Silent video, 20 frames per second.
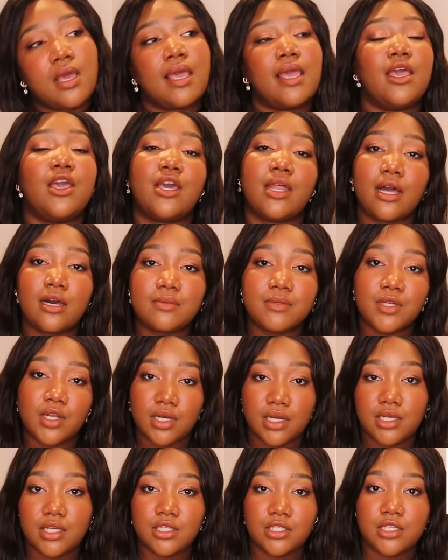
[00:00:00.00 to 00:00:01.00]
It could help
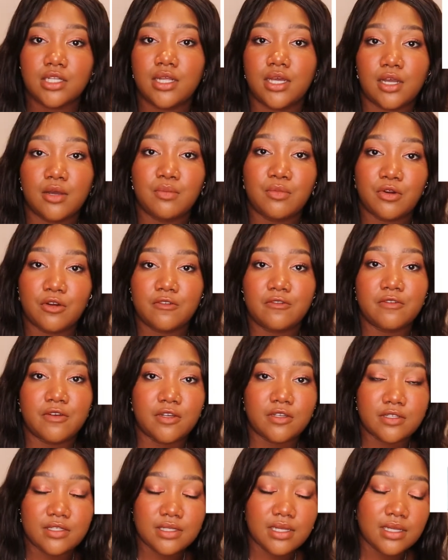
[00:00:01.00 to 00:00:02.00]
turn it into like a more
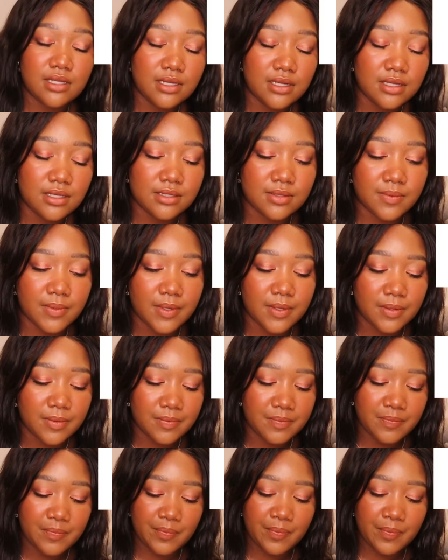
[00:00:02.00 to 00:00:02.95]
full scent as well.